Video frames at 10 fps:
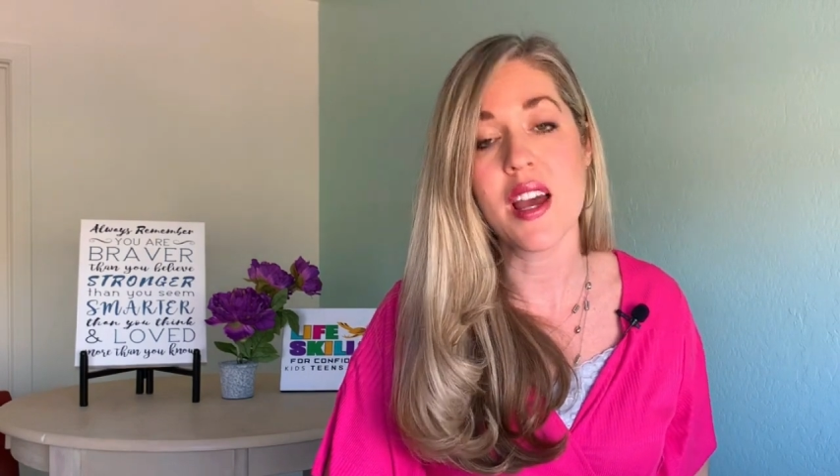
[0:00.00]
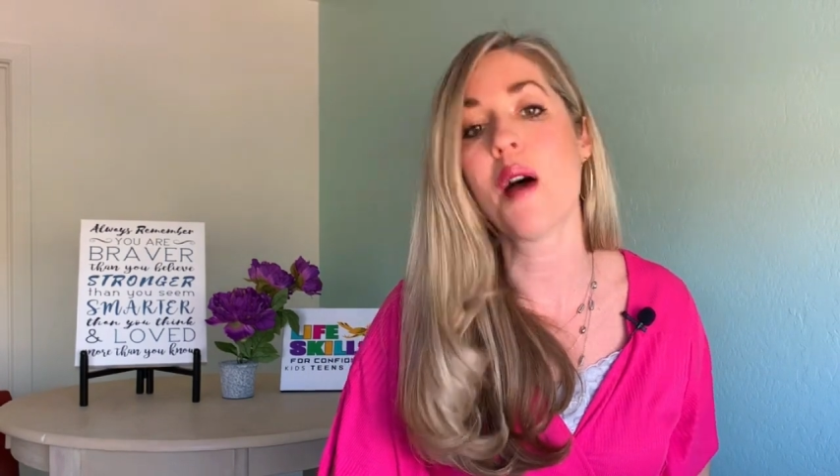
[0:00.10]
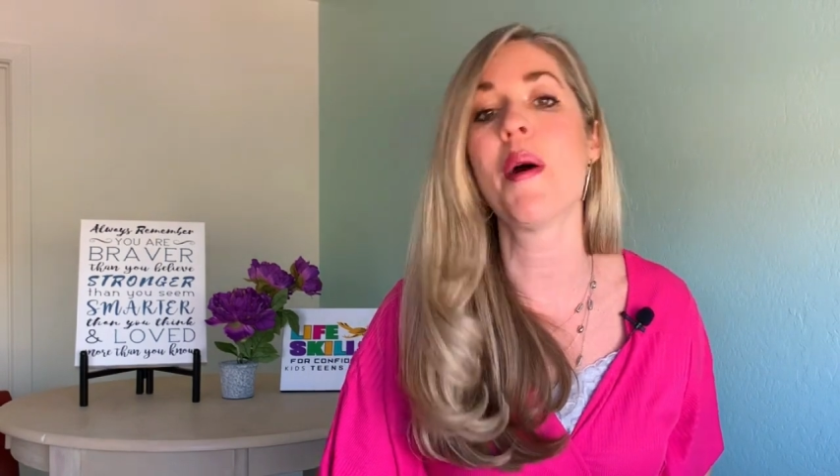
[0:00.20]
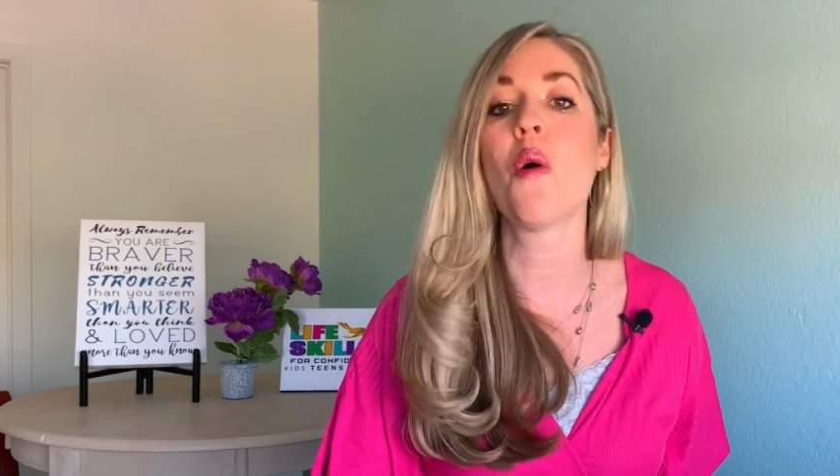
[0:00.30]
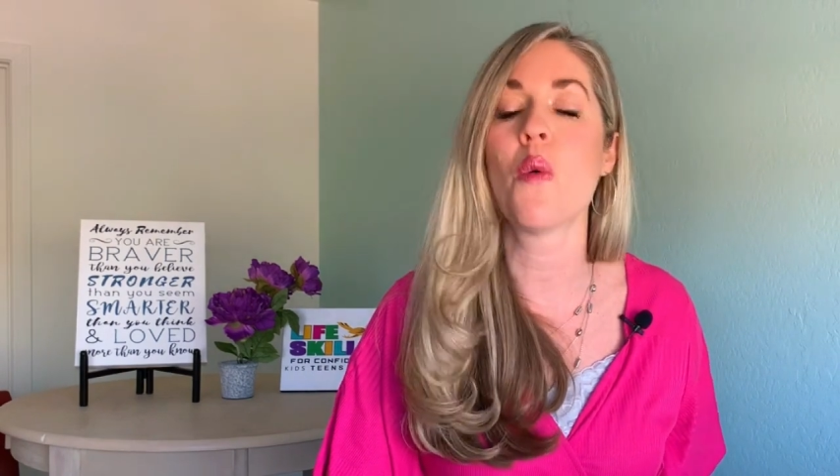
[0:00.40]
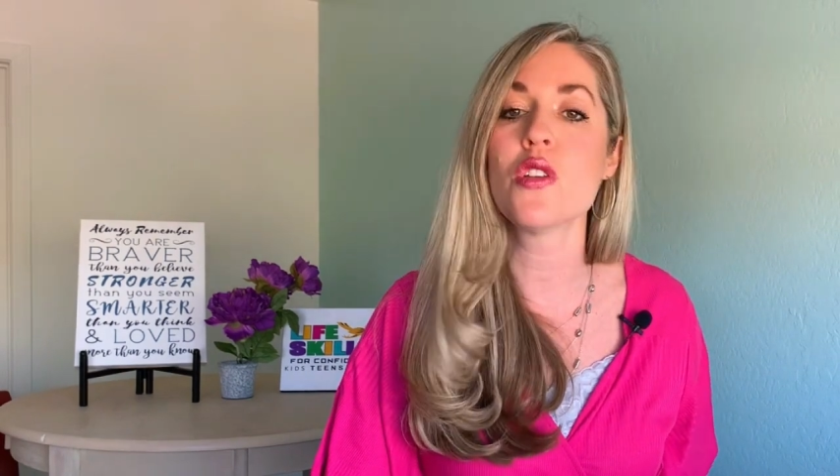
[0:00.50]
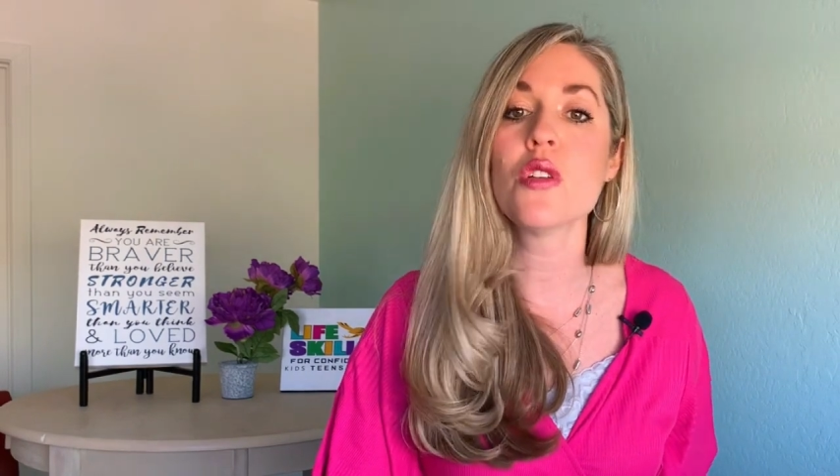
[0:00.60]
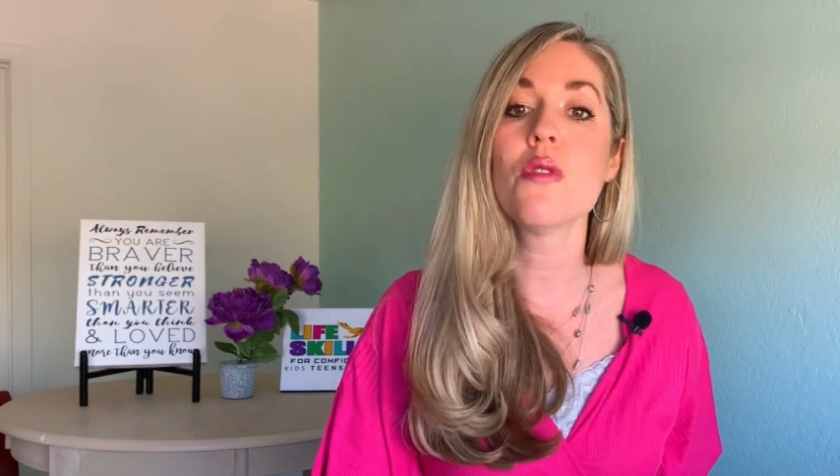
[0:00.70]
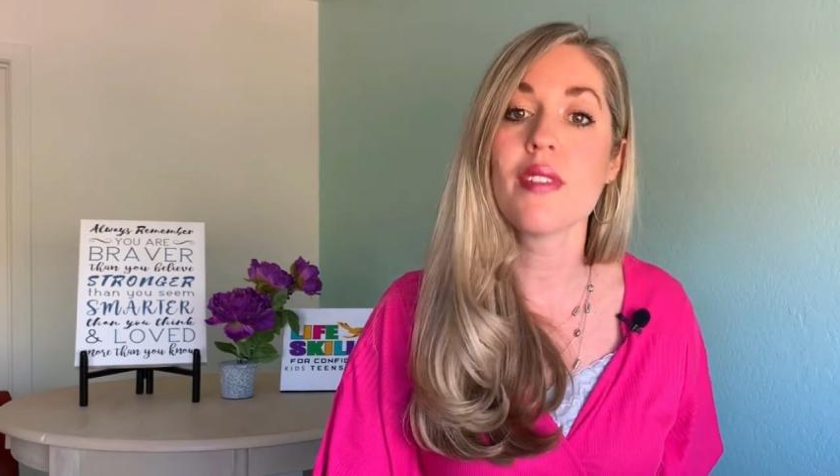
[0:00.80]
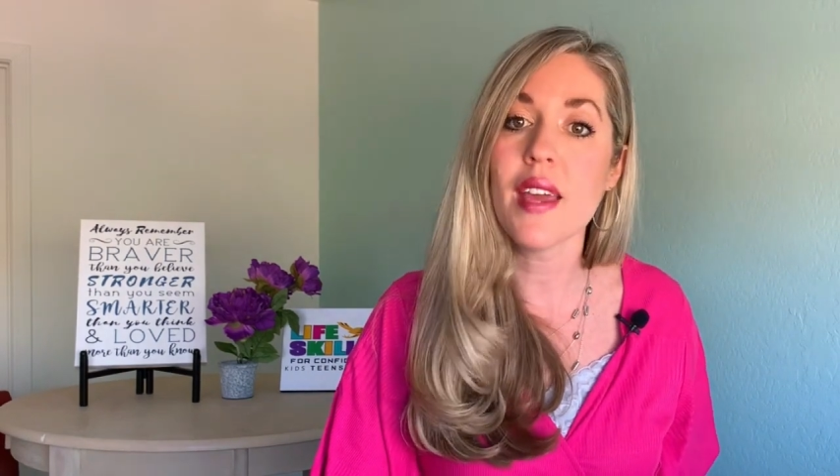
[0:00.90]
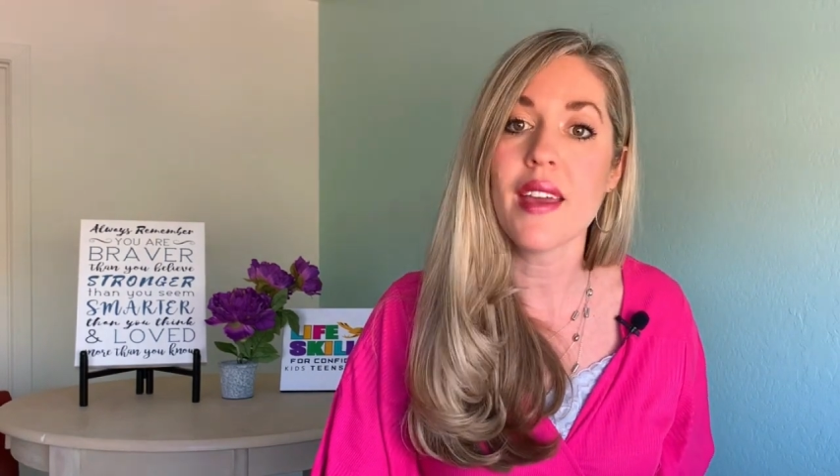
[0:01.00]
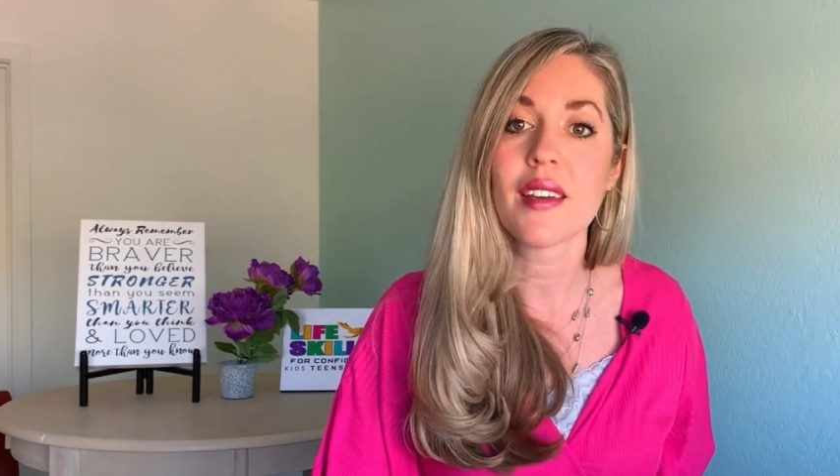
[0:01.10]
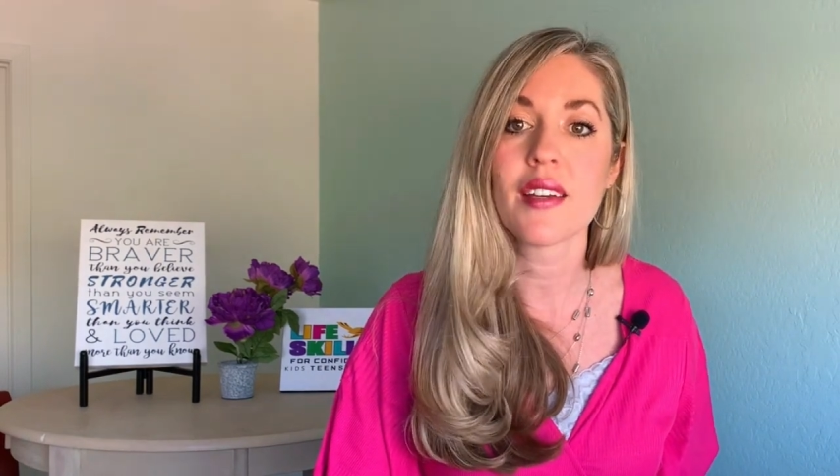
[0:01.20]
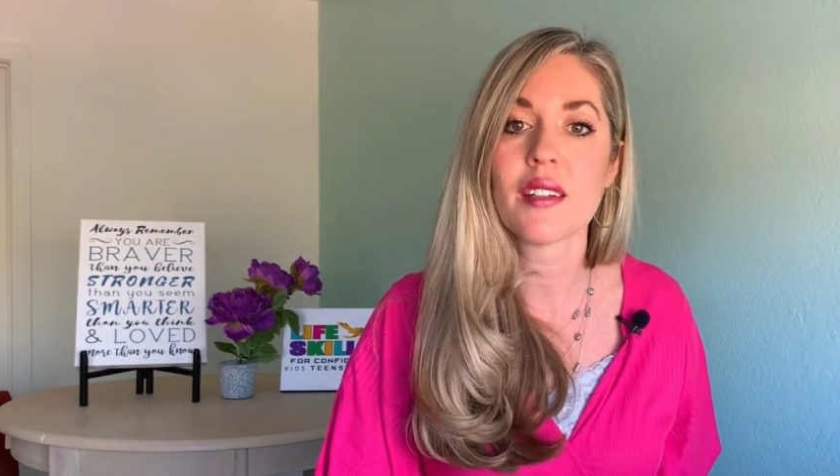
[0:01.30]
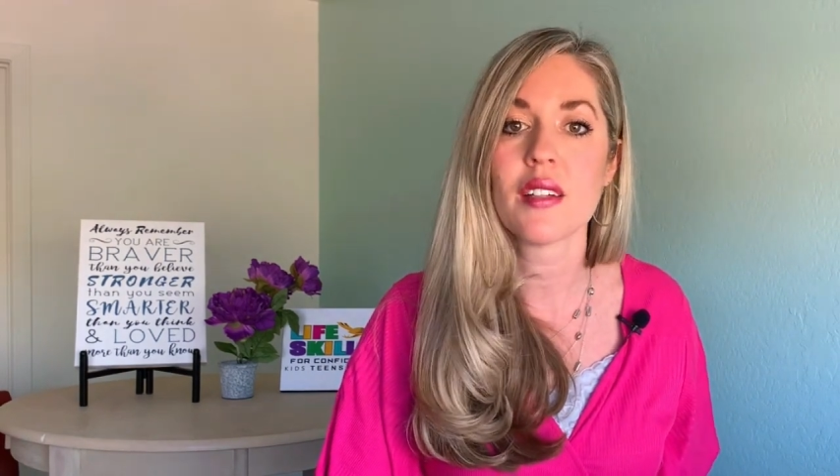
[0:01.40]
about what you
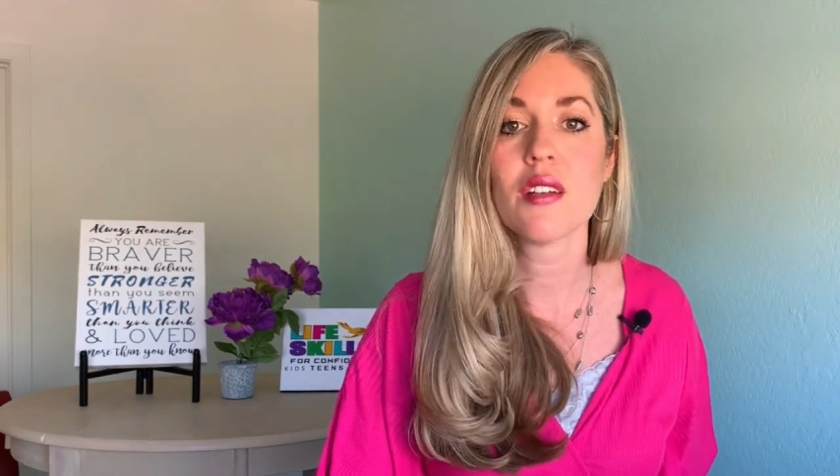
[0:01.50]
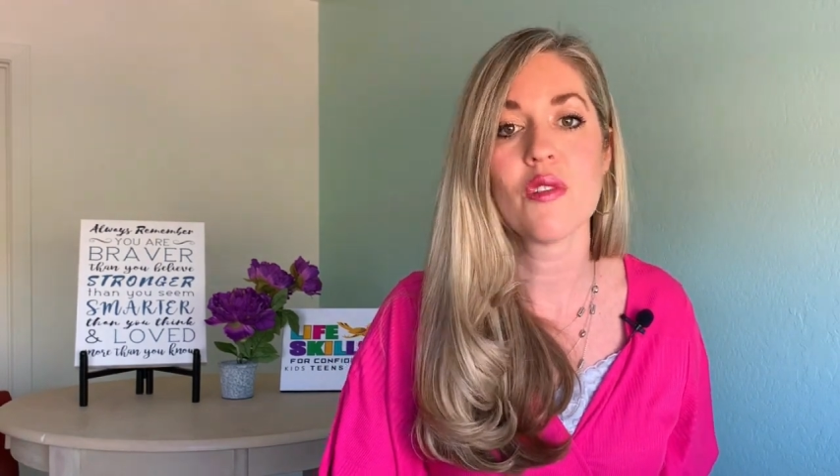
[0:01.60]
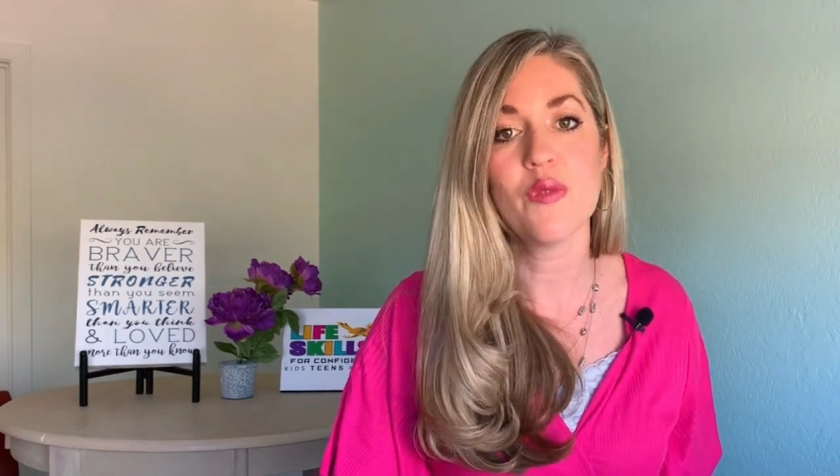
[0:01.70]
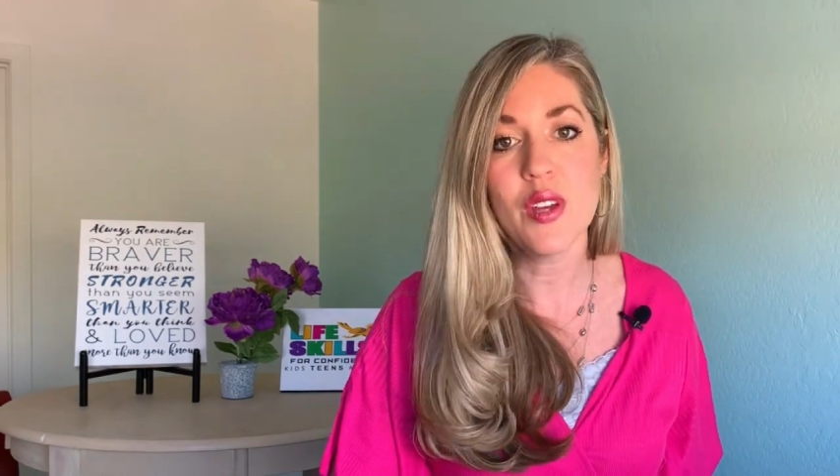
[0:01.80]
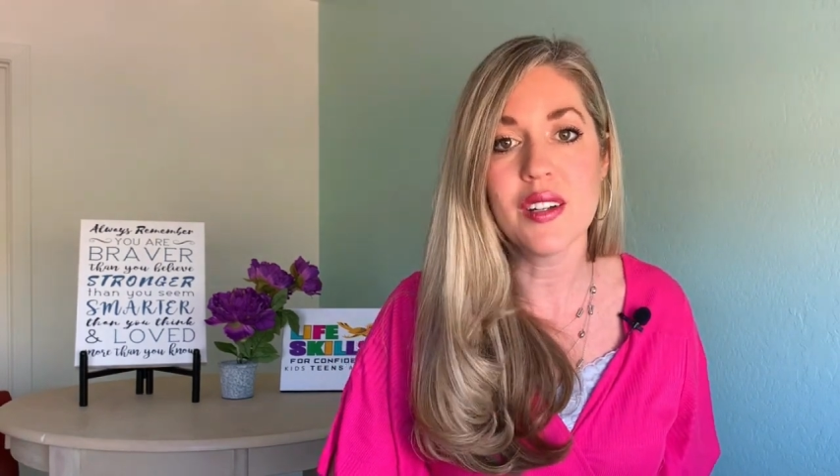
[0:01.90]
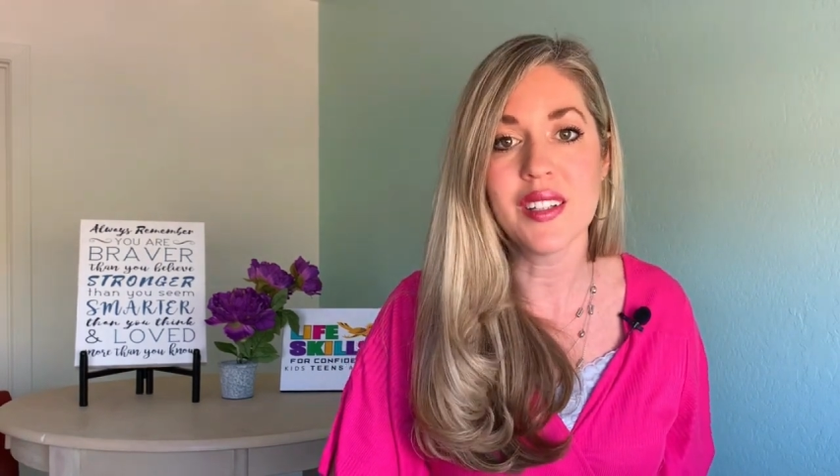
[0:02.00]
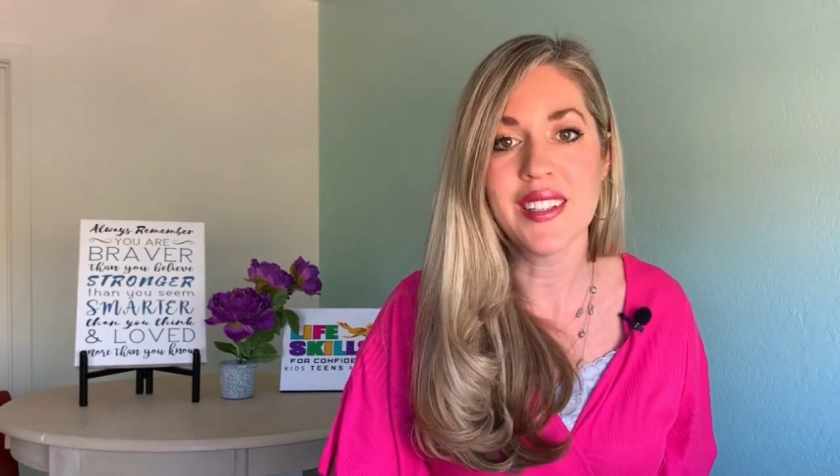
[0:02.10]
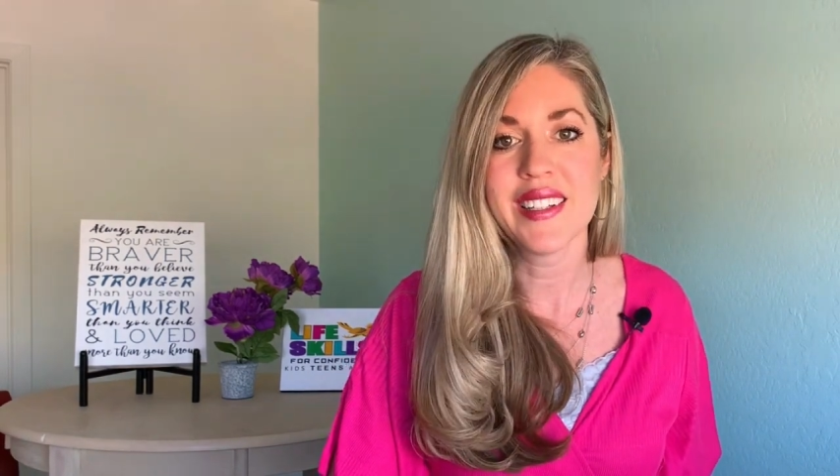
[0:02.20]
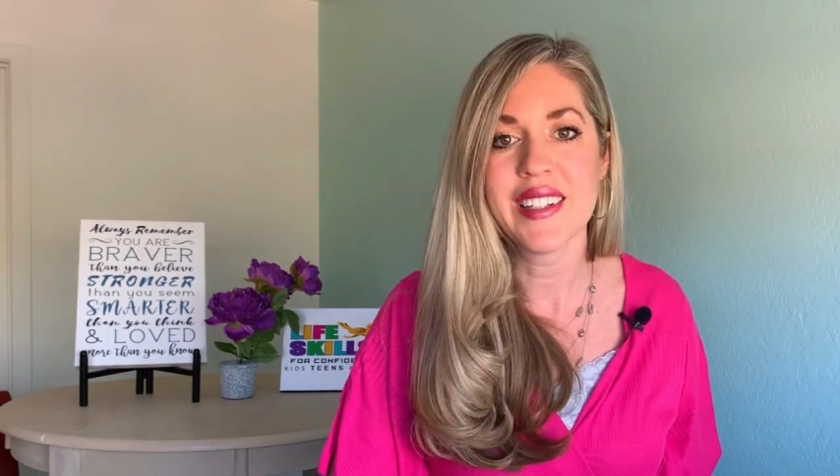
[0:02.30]
think, feel,